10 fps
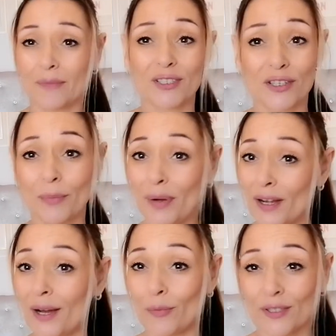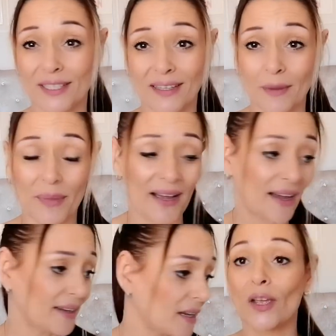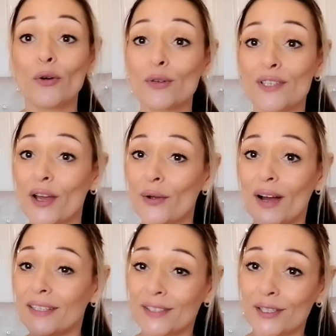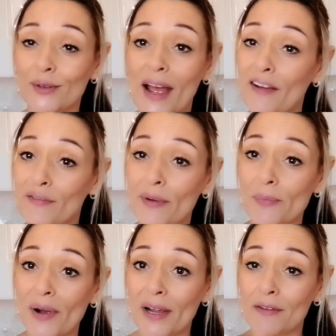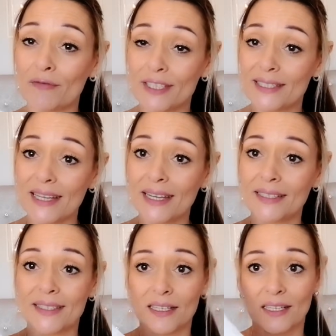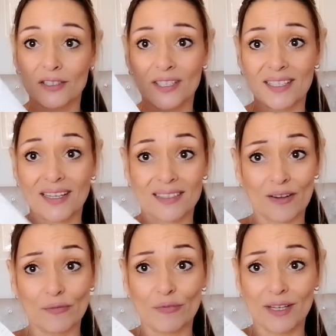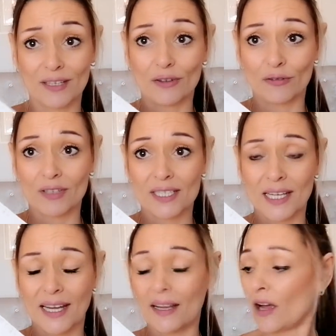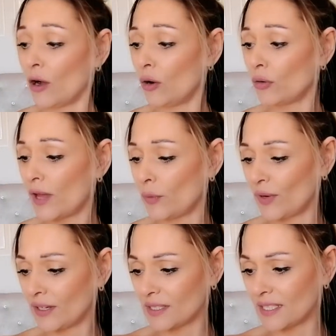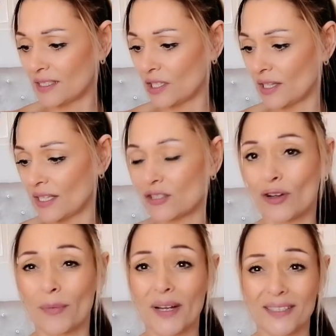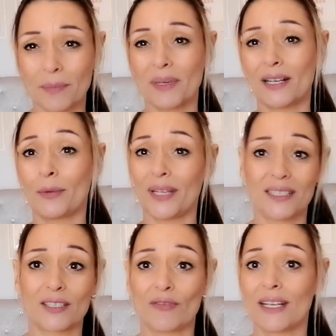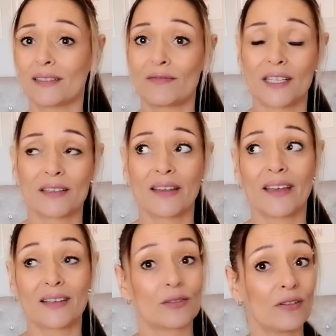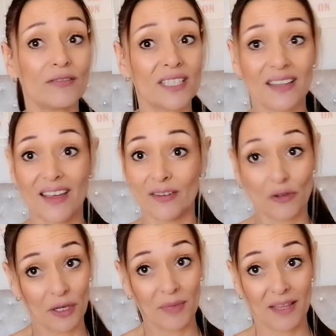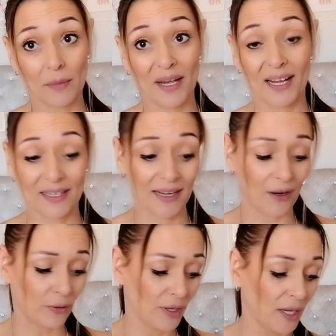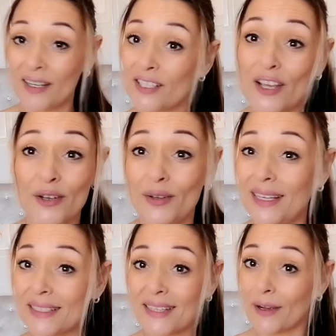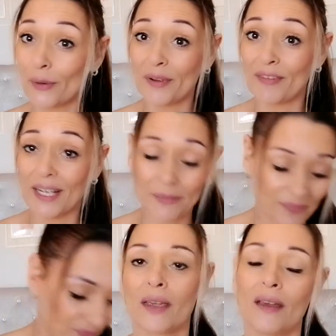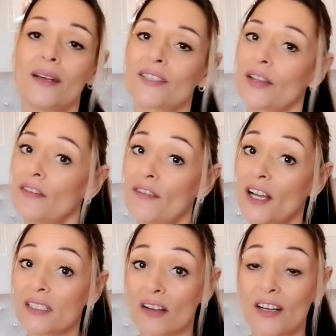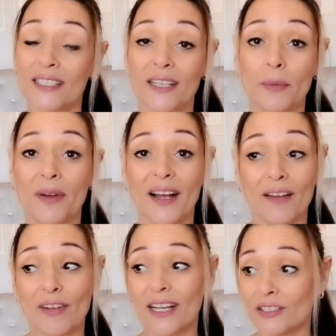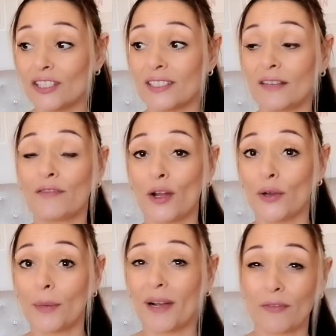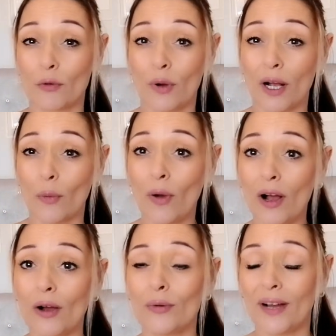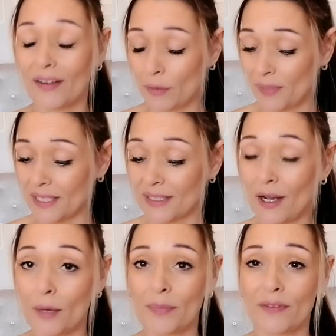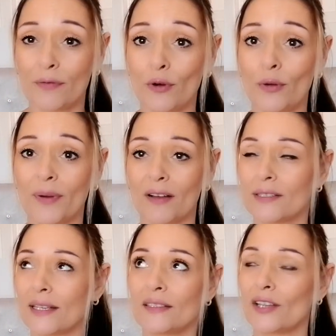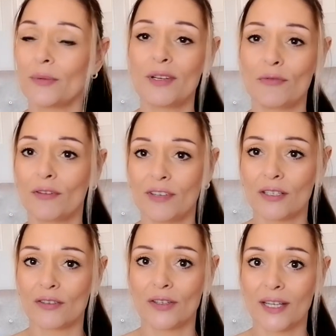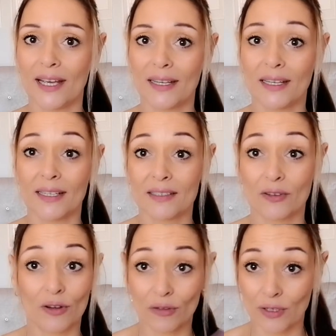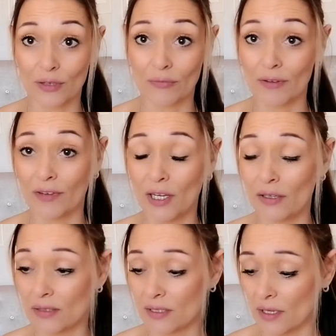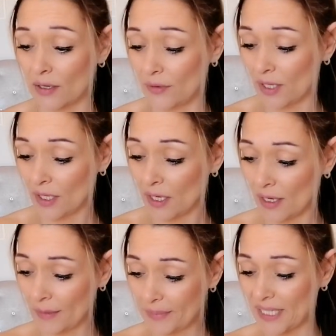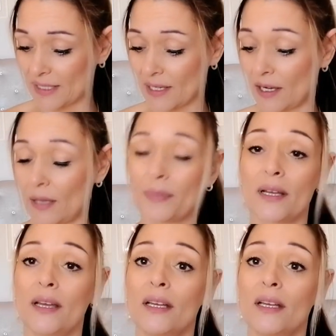I'm just going to pull out what's in the bag. Also, I do have my receipt. As you can see, it's a really long receipt. Although when I did do this shop, I did pick up Easter eggs and things like that. So obviously they're not going to be in the bag now. So let's get on with it. So the first item I have actually seen floating about for quite a while. I haven't picked it up before, but I've seen so many reviews on it and it's got good reviews. So I picked it up.